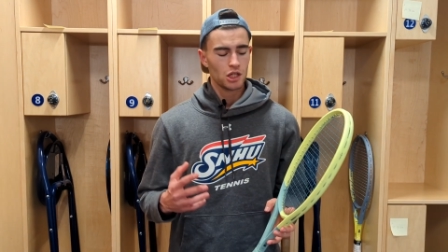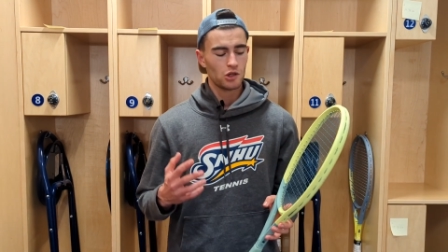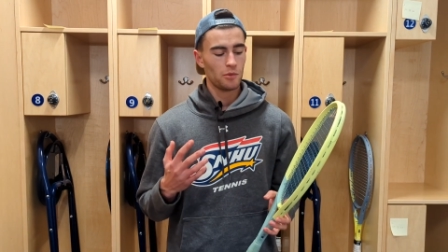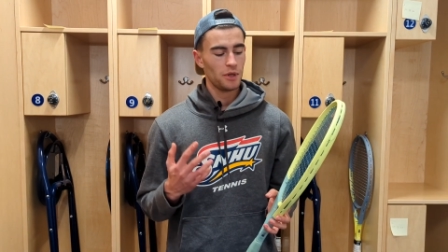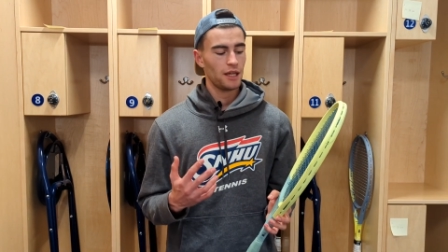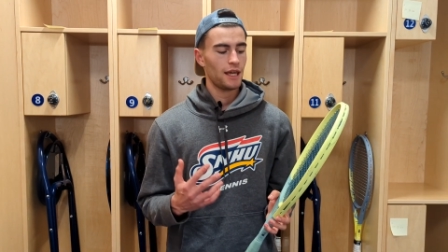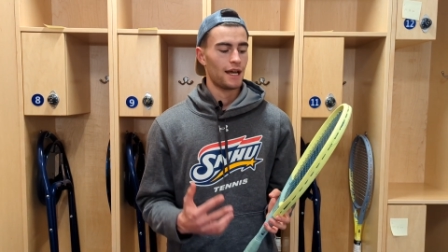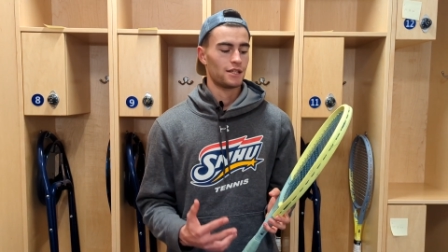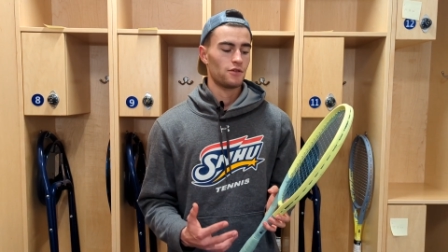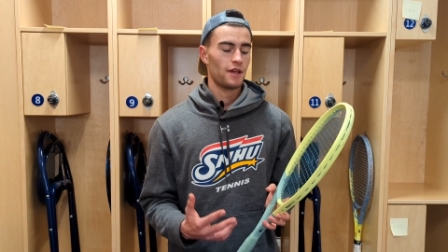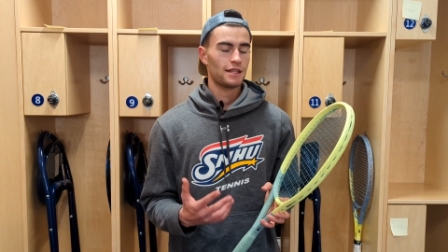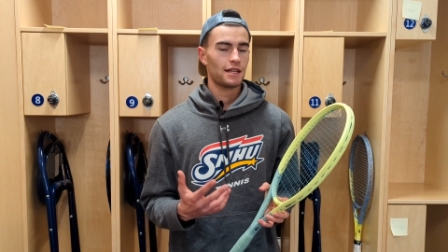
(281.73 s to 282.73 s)
So, yeah,
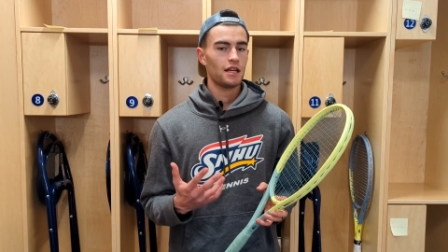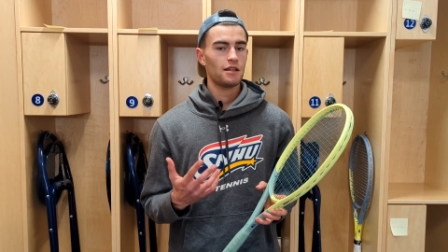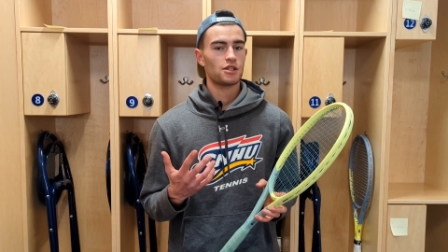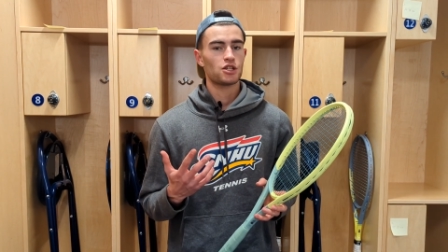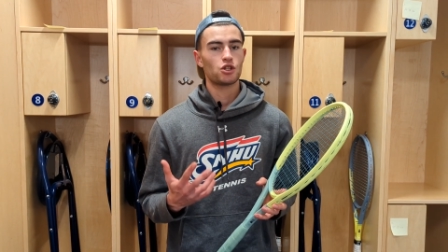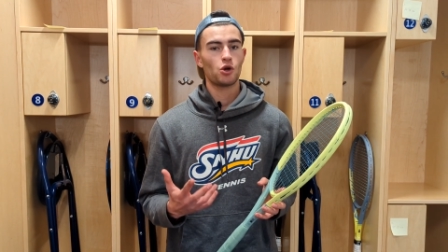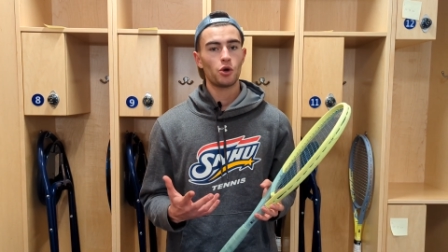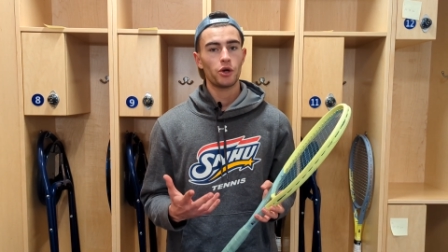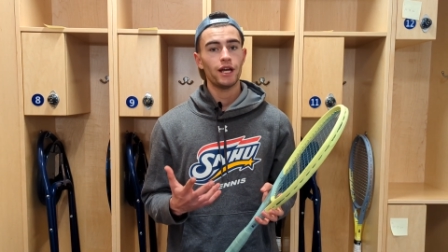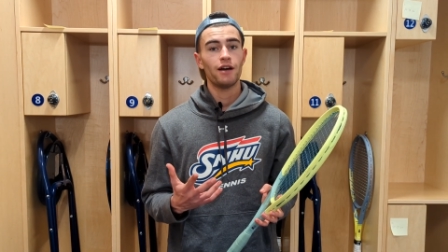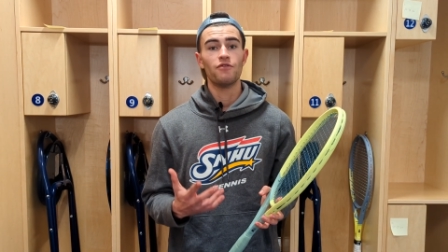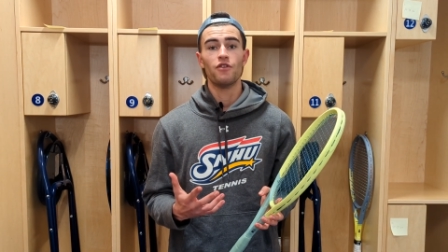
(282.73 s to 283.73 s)
so that's kind of the
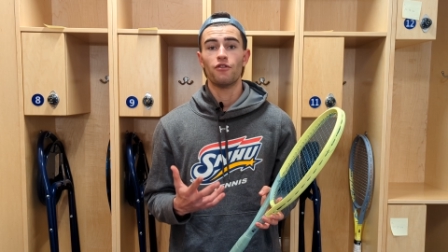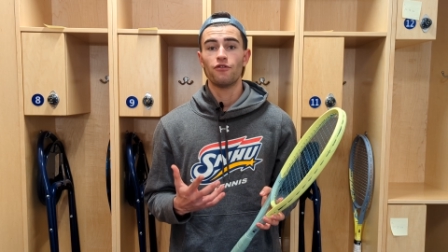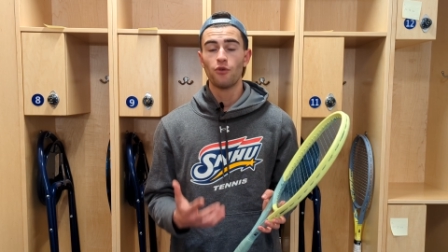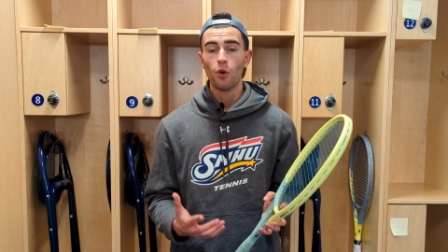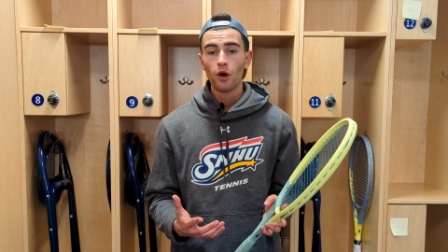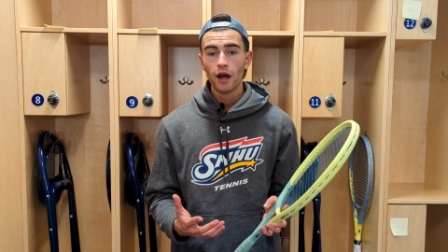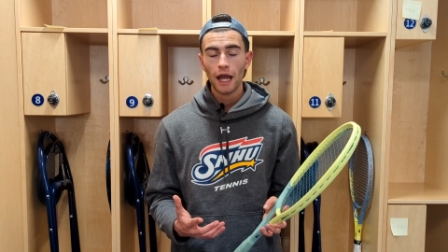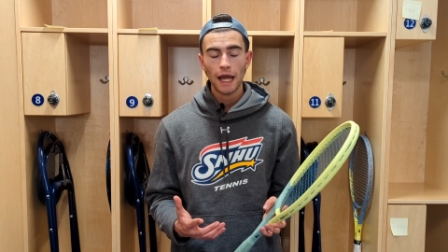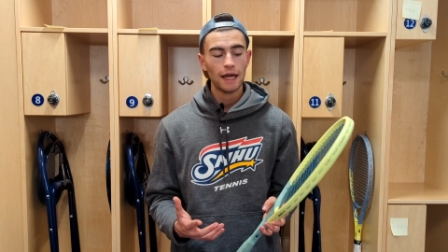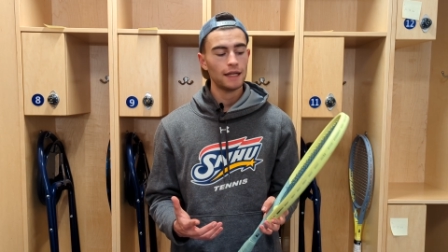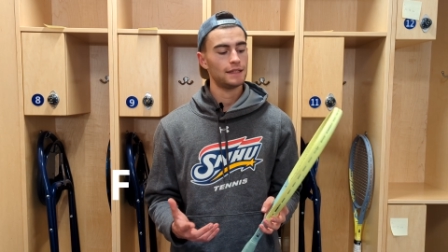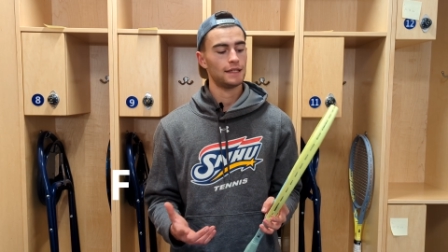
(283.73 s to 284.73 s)
story of the
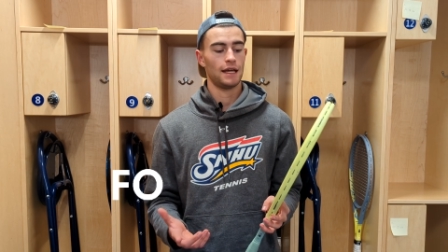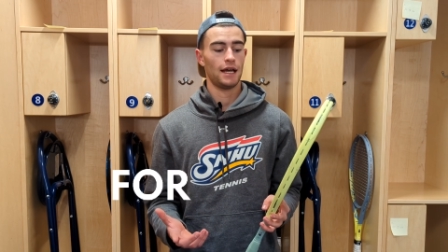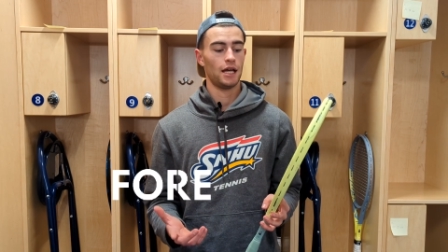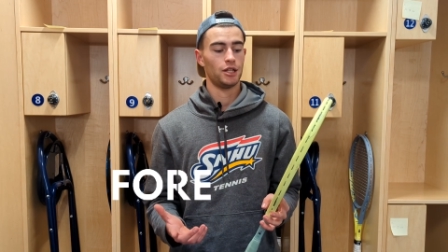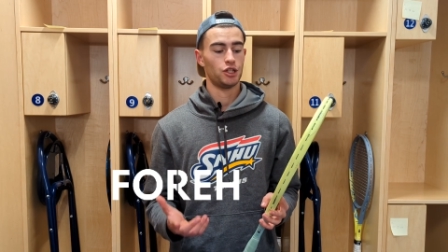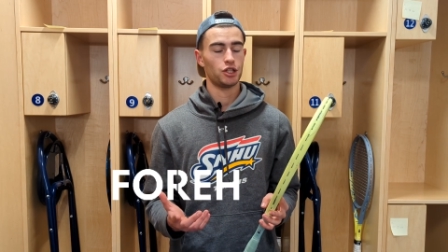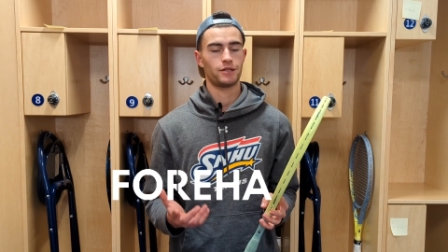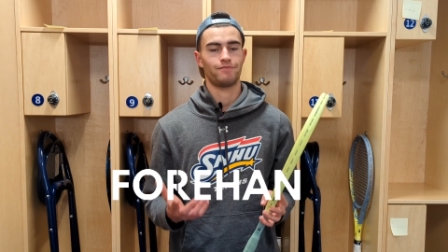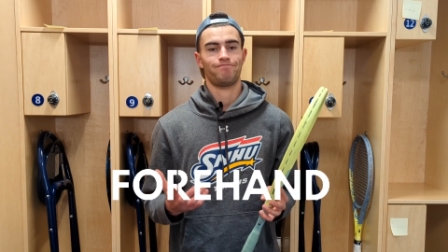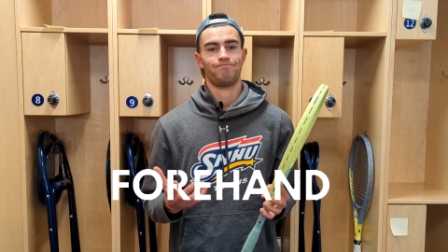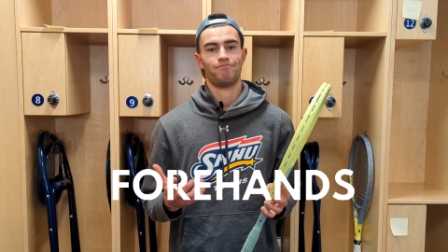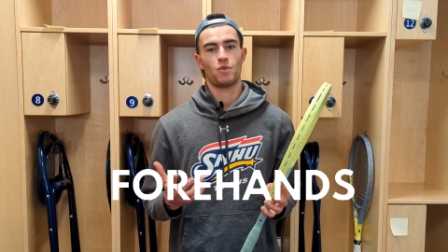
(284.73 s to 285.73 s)
forehand. Just
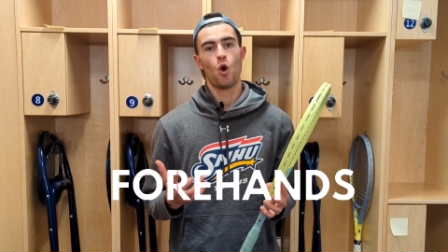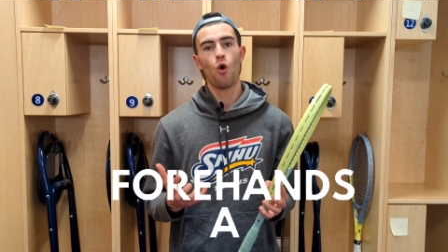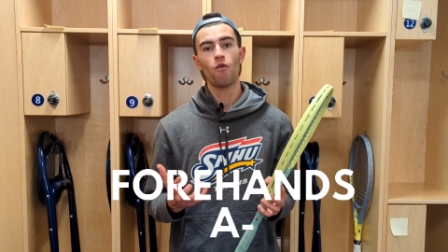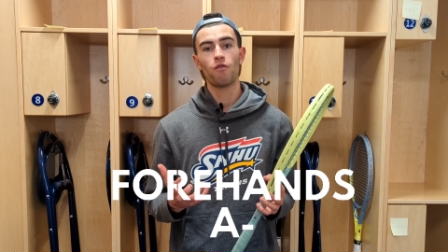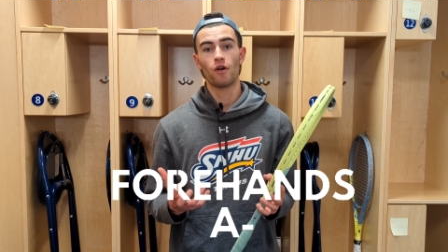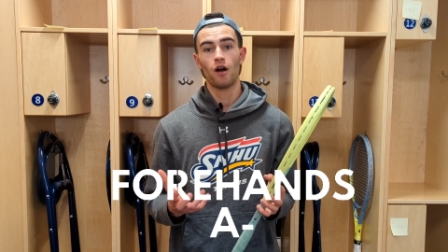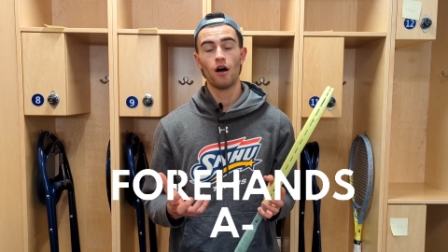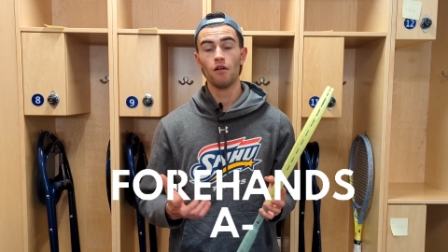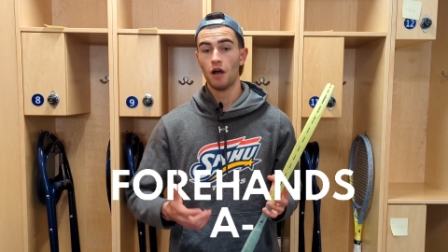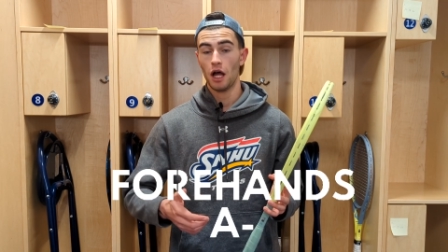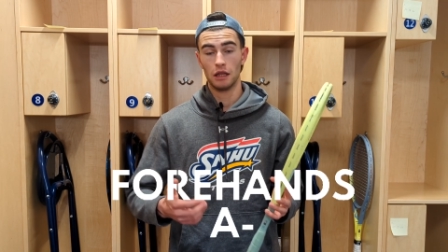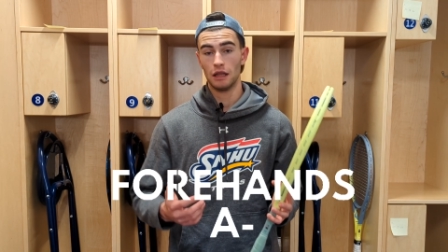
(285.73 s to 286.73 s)

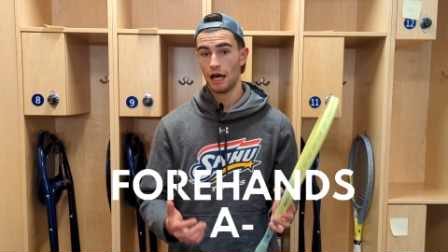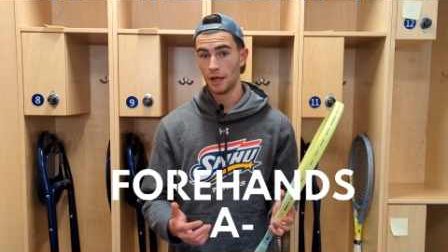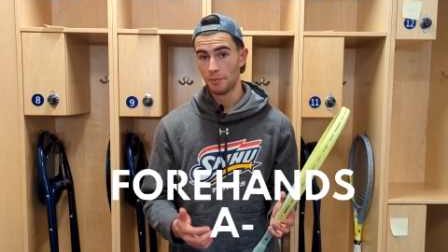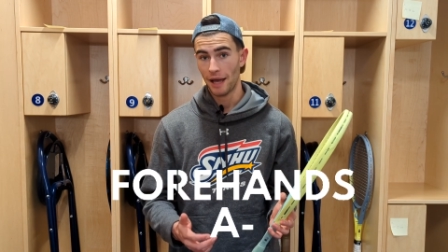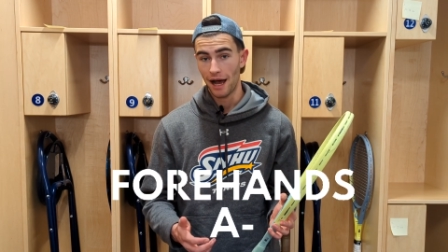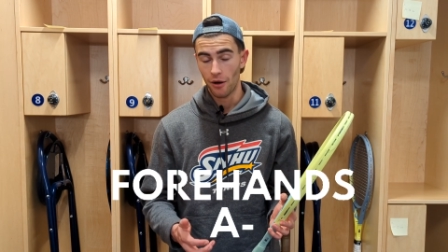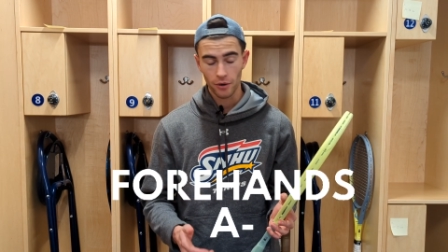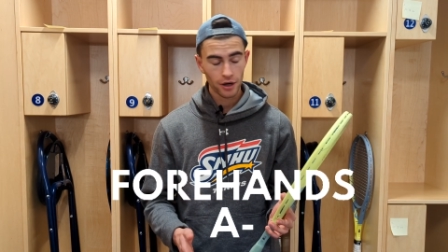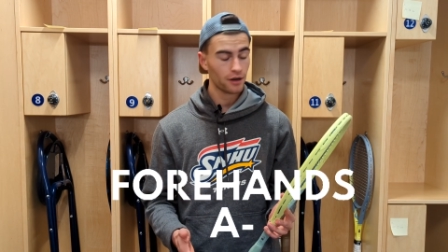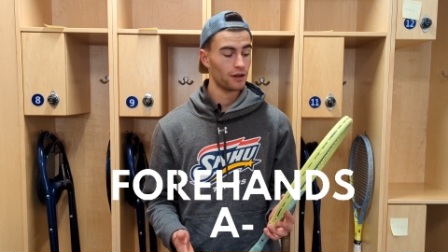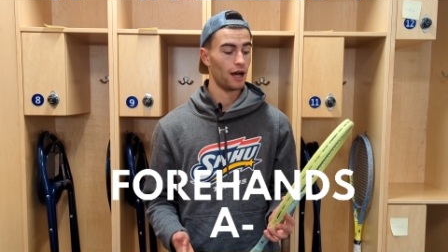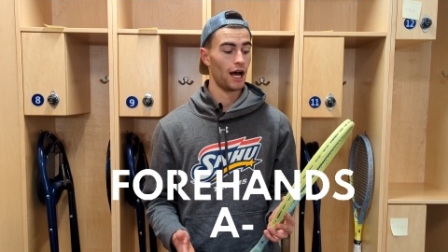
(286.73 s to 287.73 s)
overall, a lot of
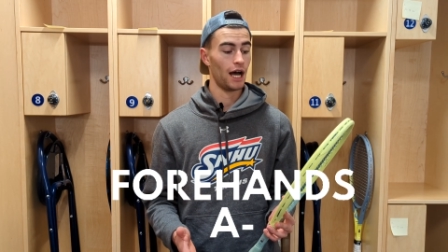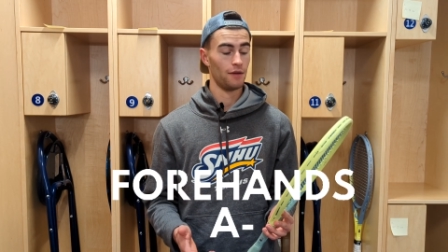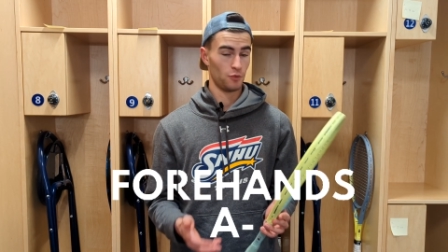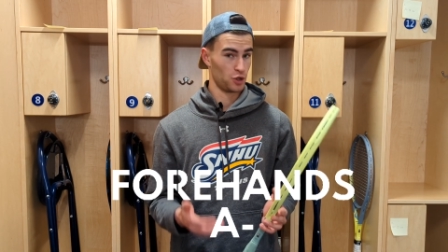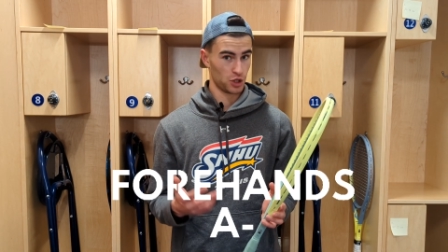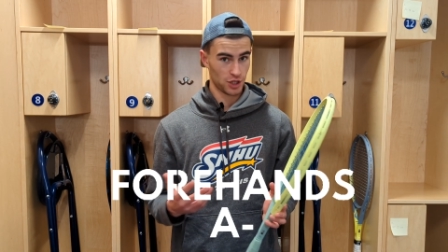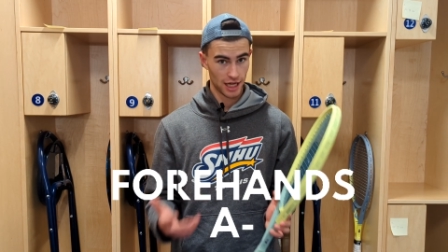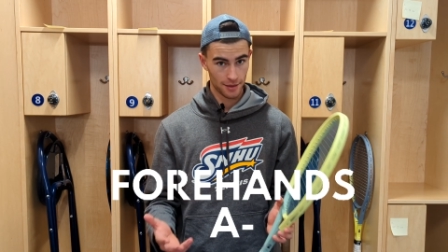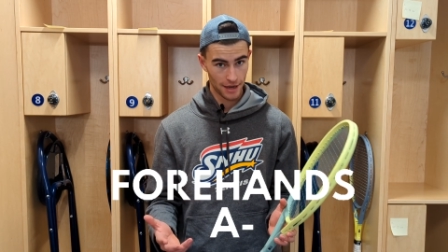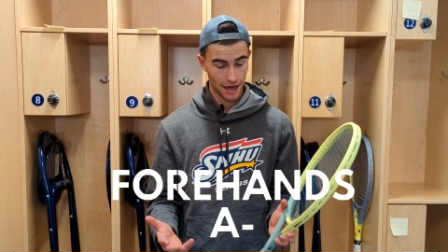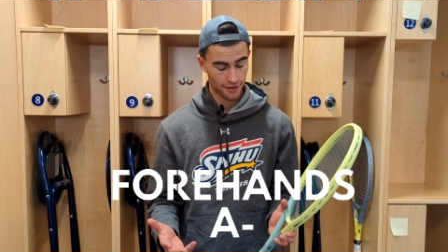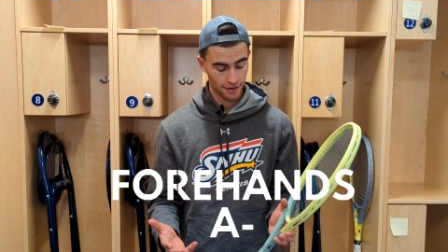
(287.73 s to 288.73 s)
power, which is not a
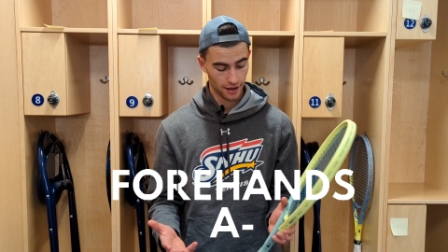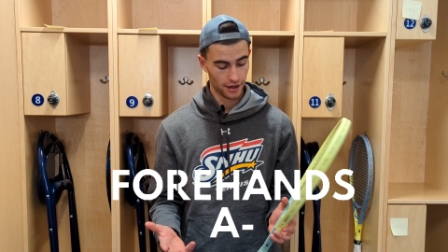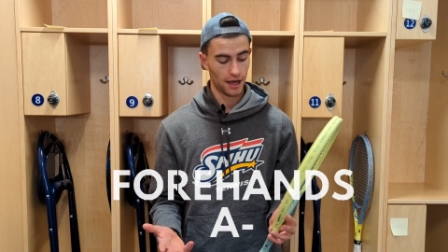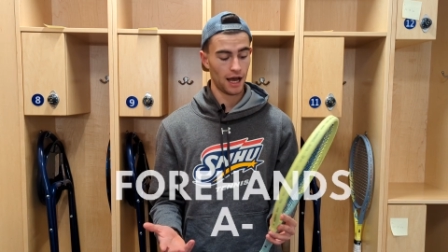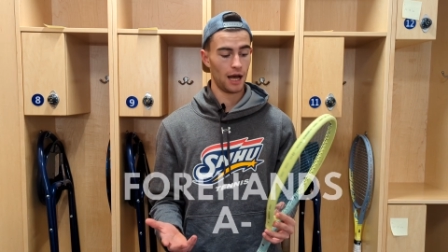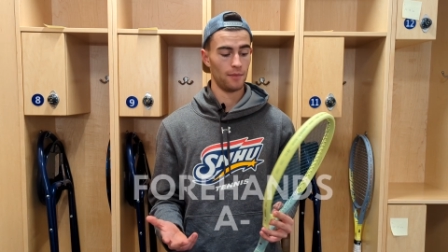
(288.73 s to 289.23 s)
bad thing.